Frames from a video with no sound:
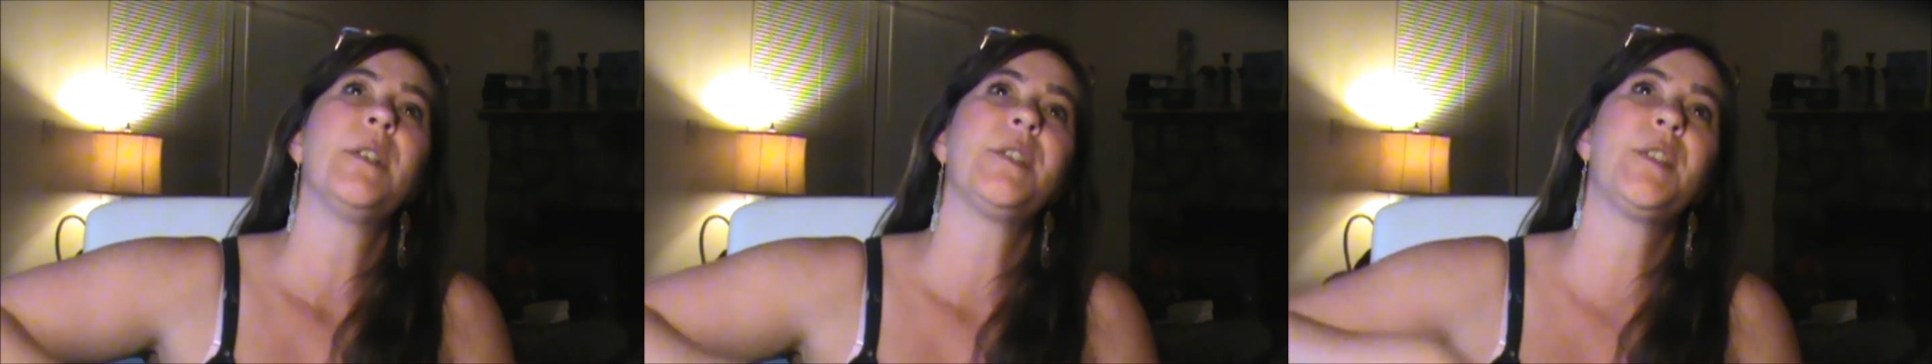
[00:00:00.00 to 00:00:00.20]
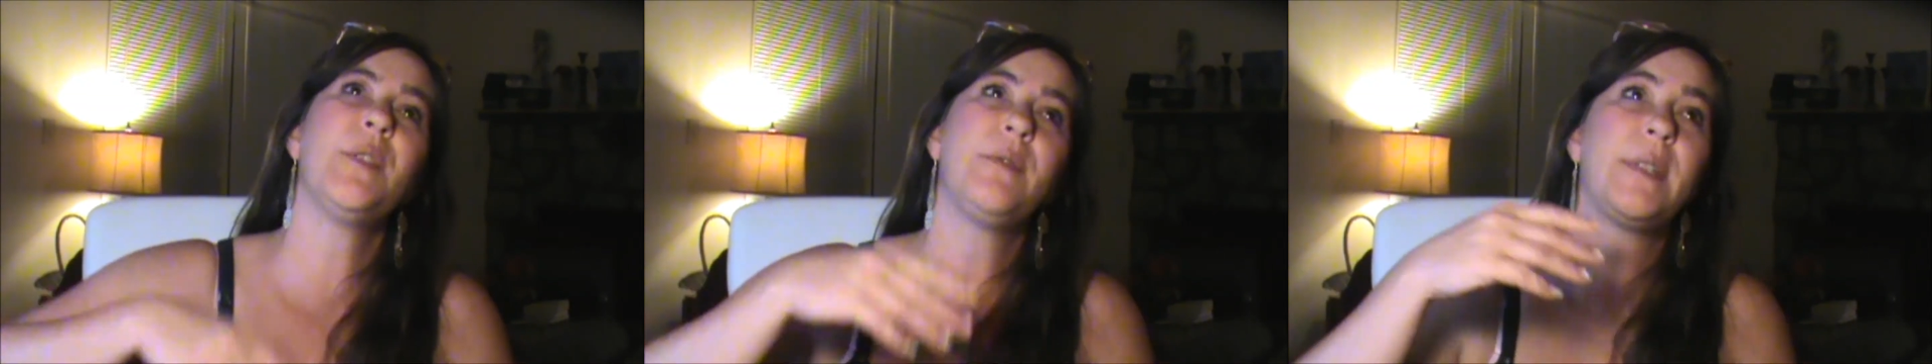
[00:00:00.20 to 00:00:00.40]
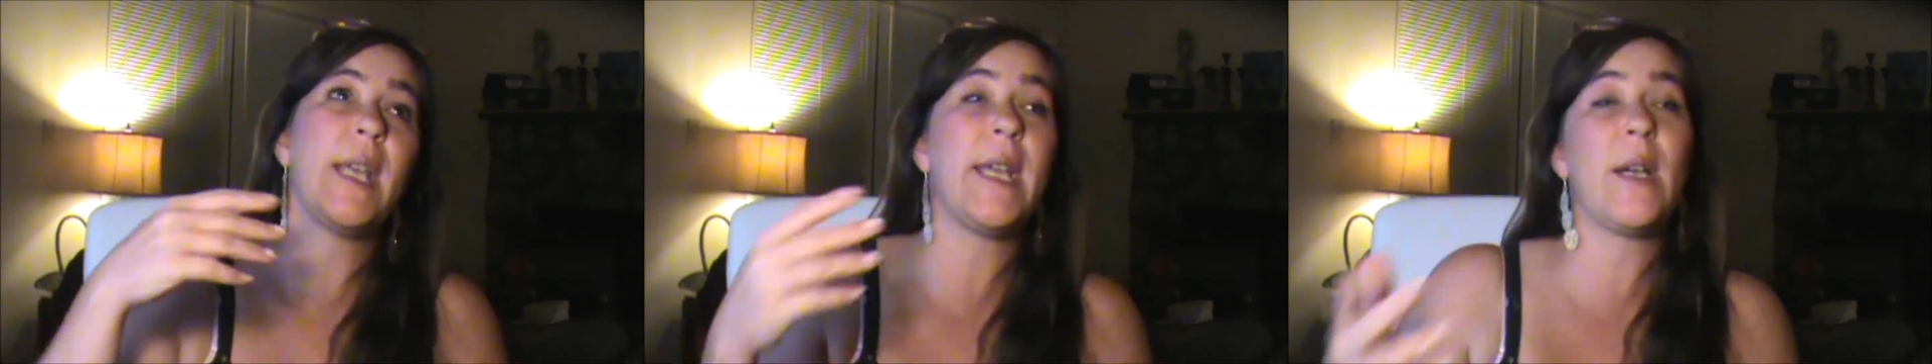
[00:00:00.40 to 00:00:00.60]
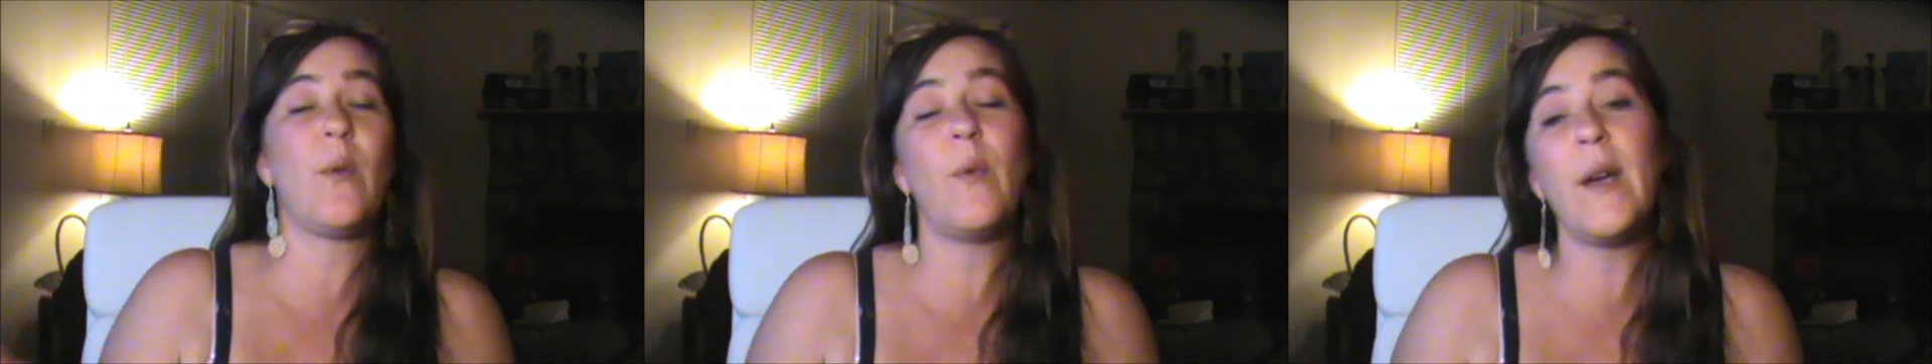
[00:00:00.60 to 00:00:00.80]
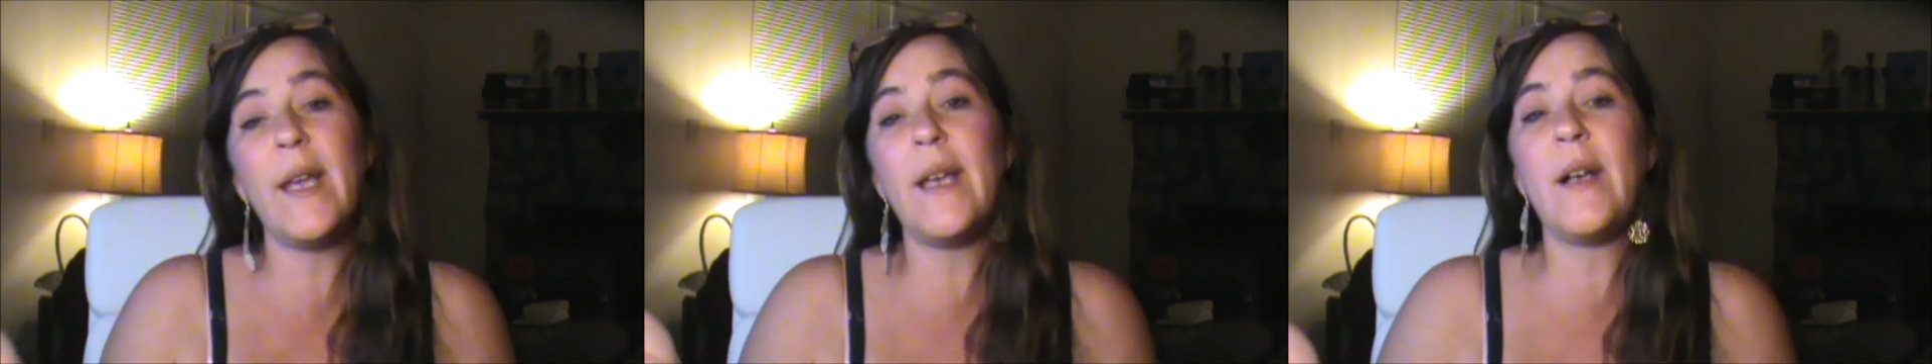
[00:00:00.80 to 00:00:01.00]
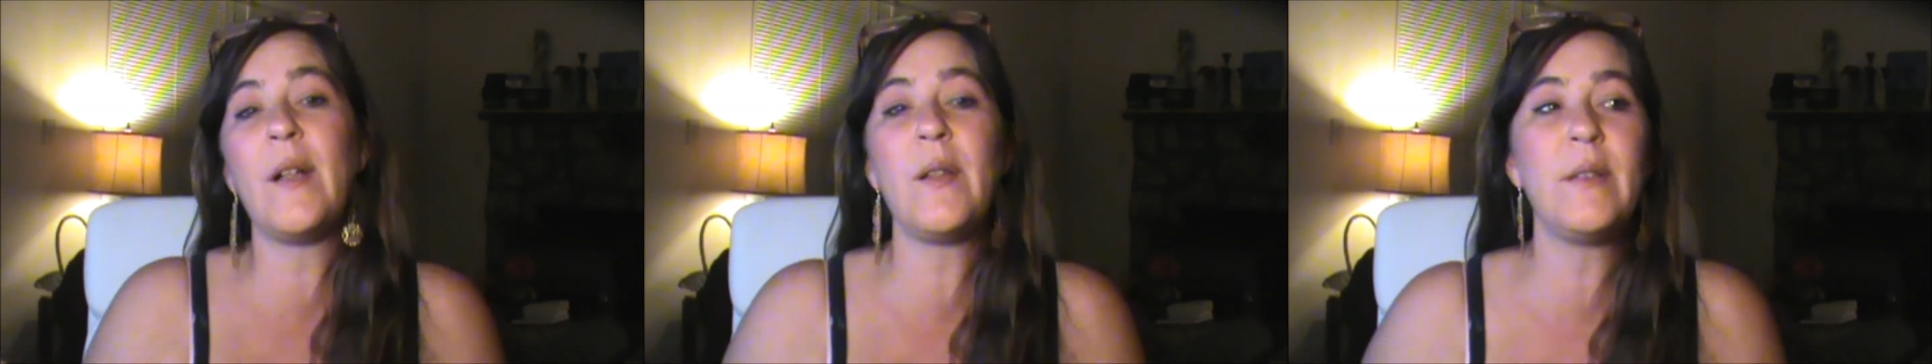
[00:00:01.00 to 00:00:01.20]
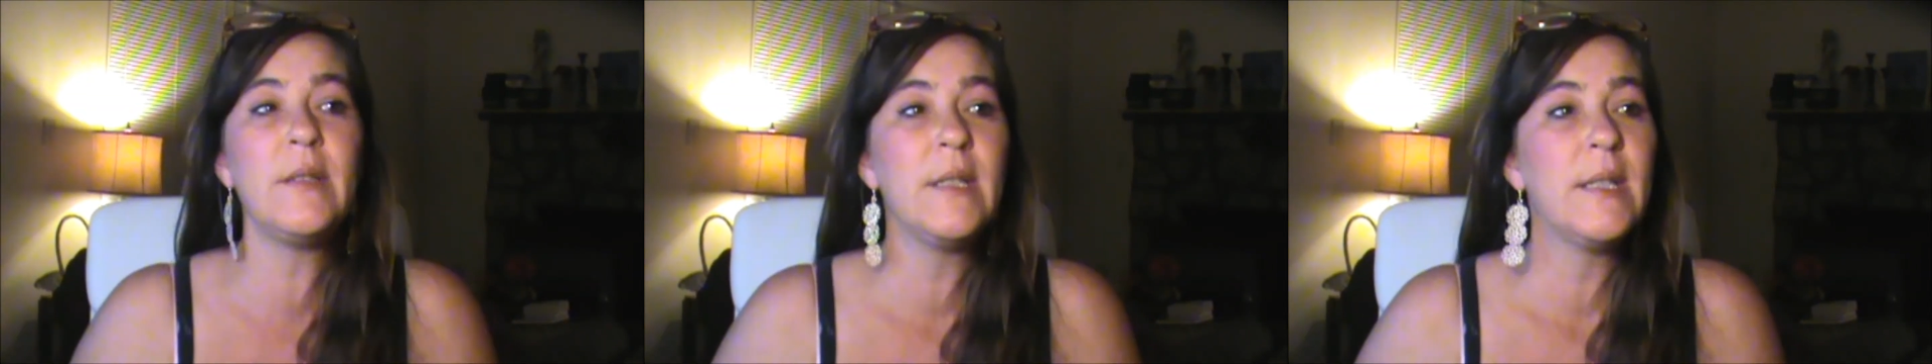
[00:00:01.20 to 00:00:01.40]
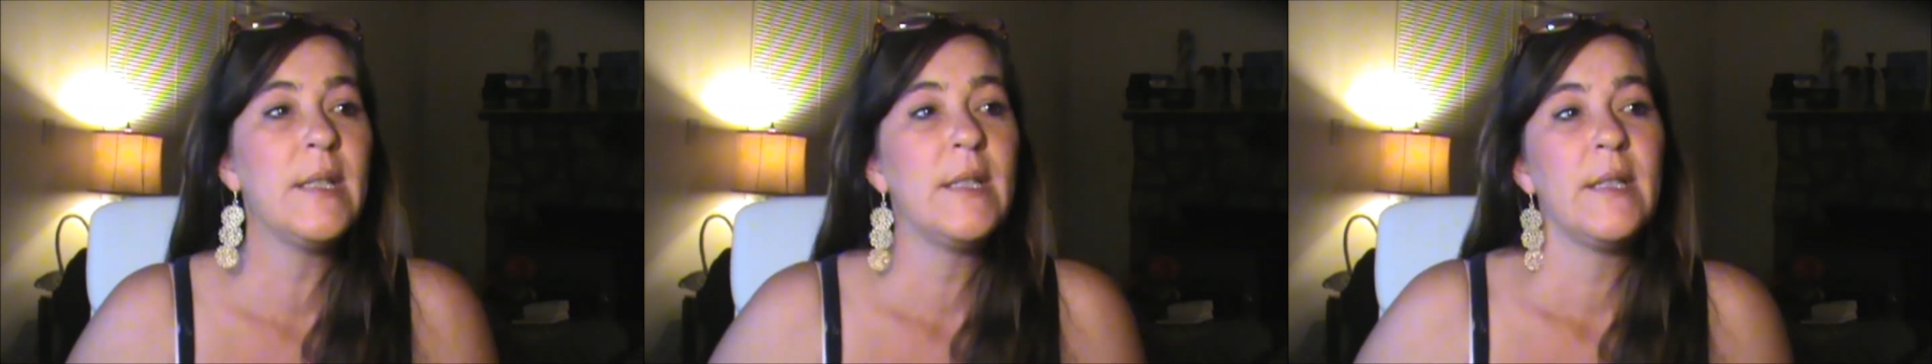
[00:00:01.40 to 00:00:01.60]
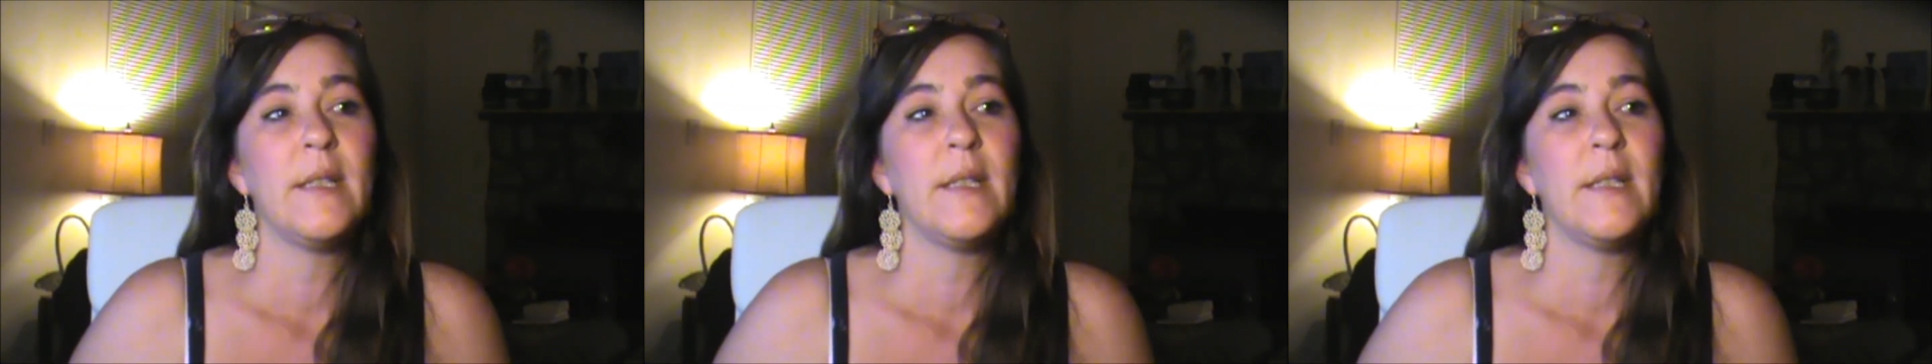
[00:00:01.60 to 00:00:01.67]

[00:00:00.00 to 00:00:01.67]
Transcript: to think, well,